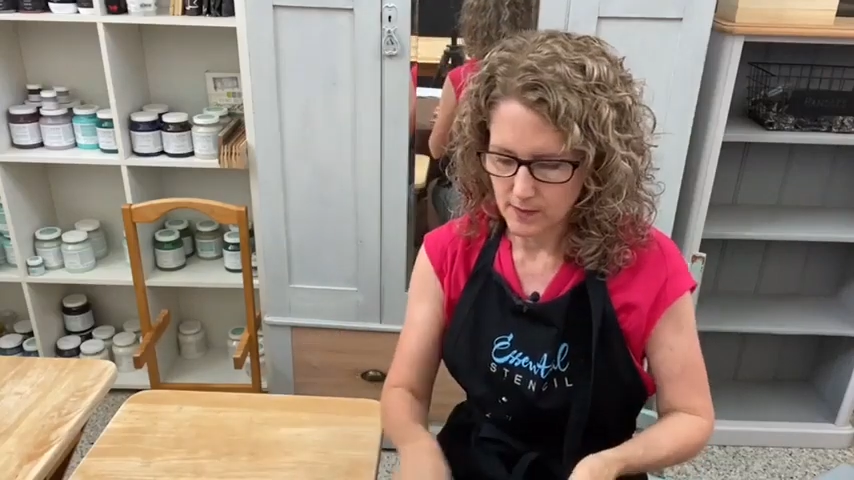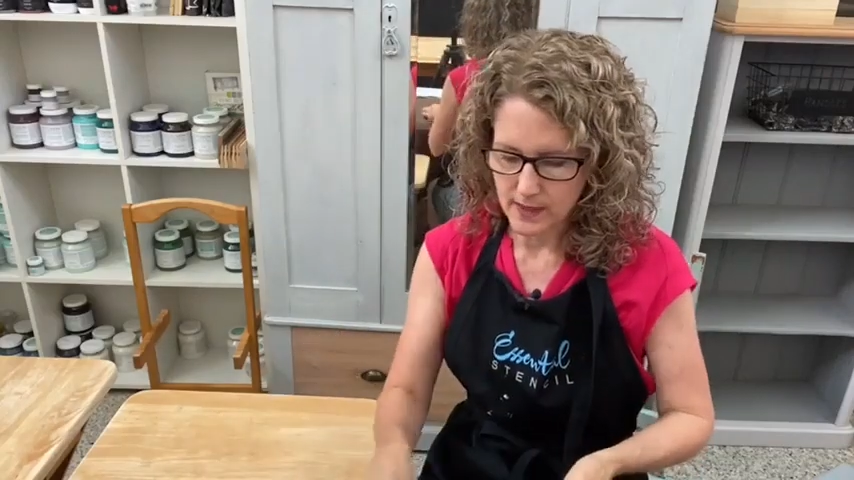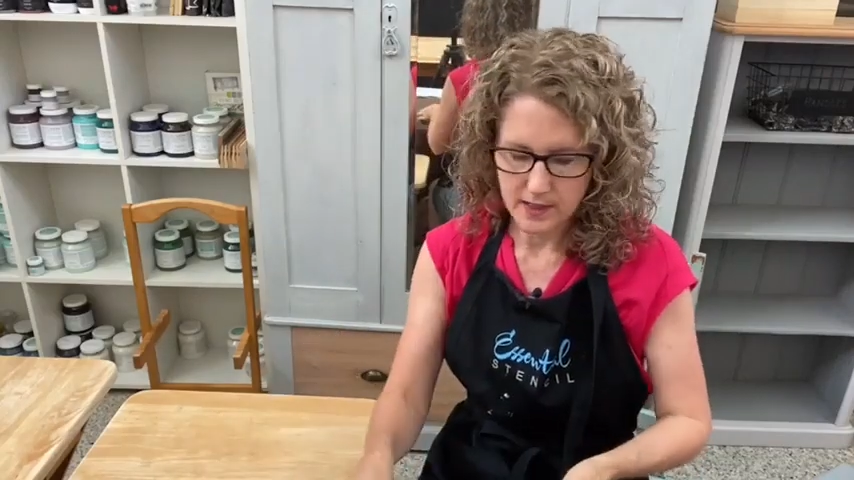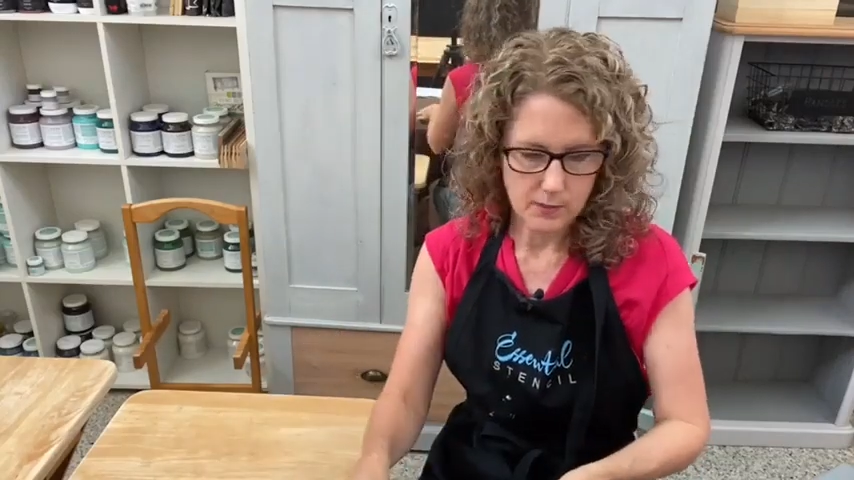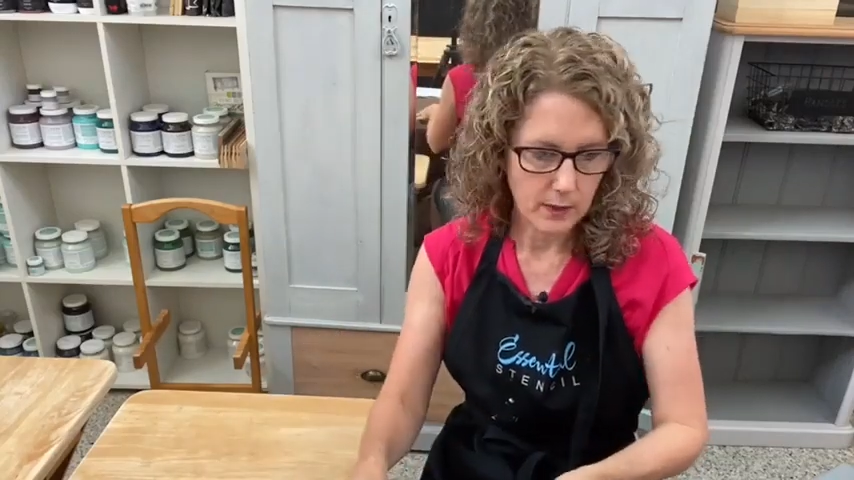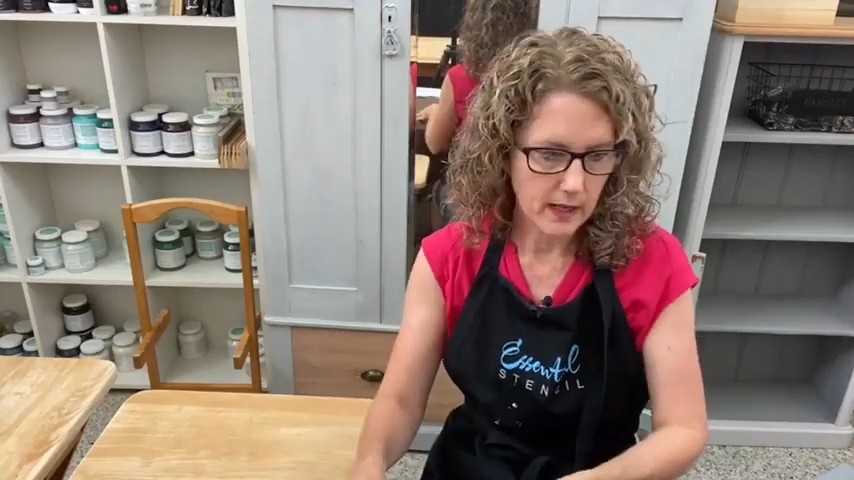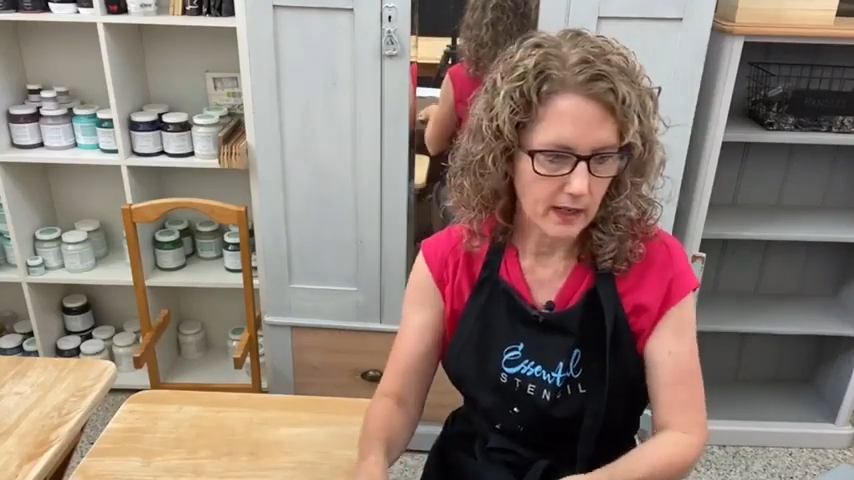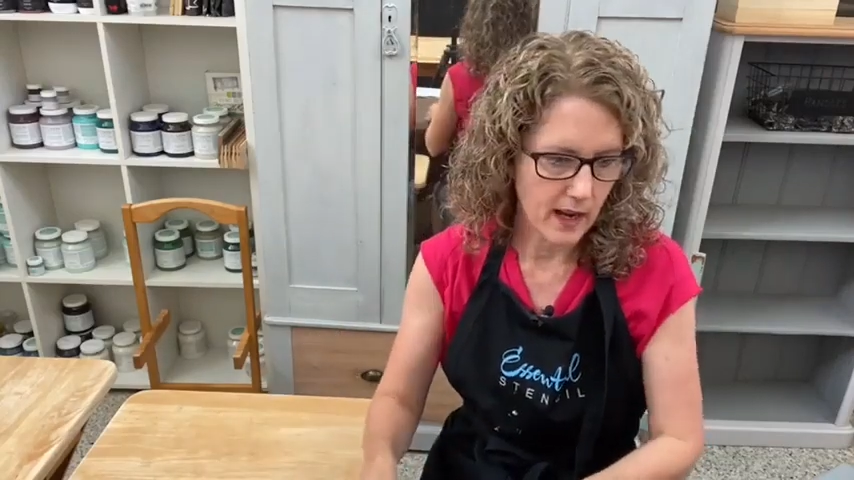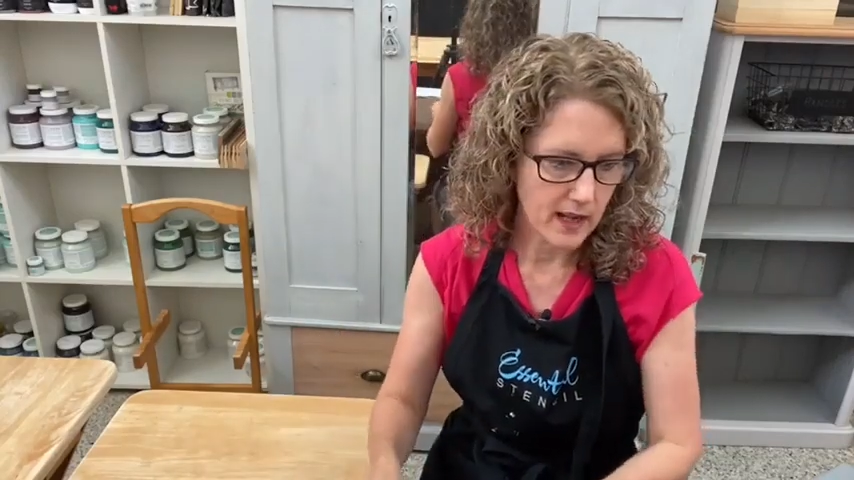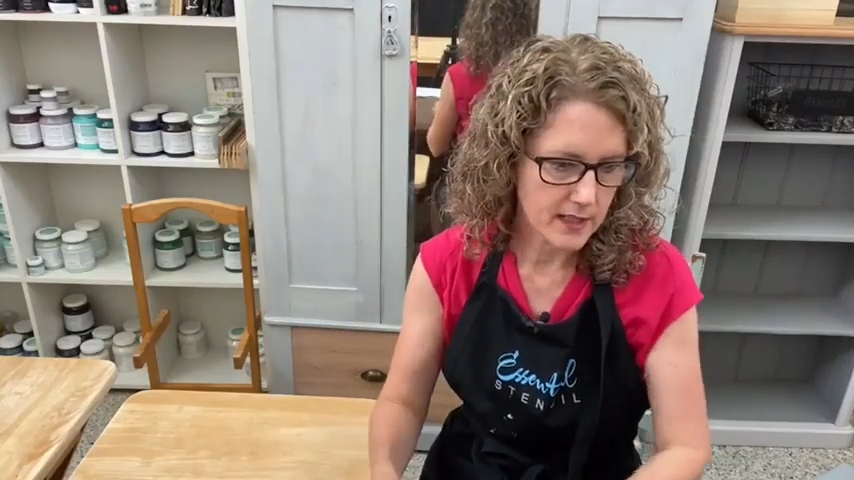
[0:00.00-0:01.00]
comments and we
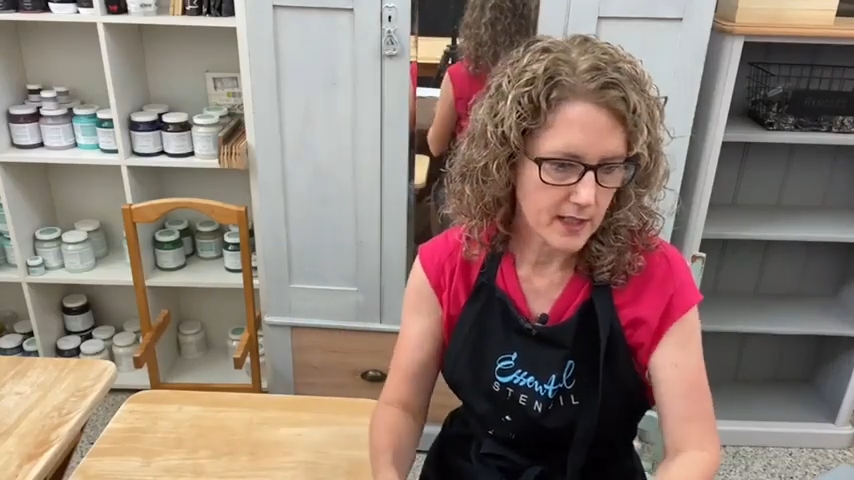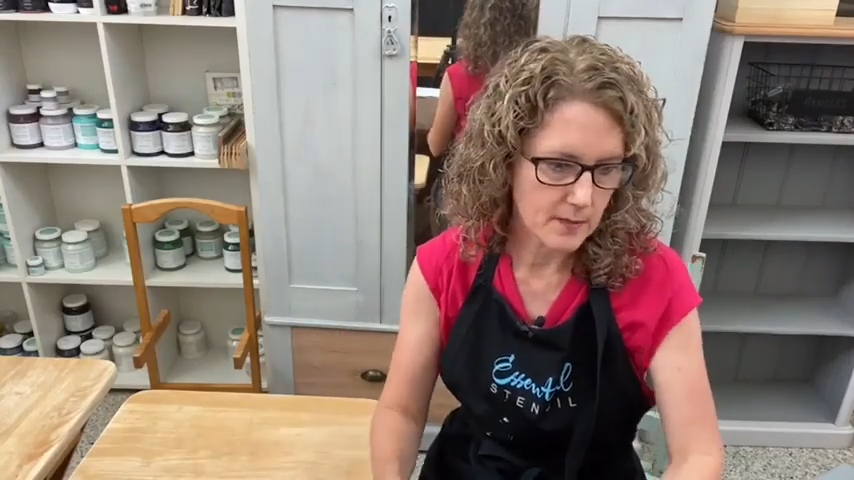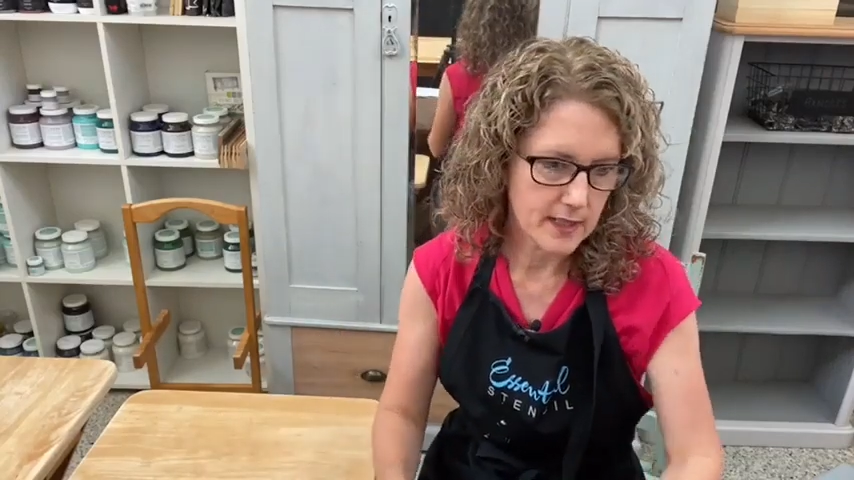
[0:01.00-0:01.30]
can answer them.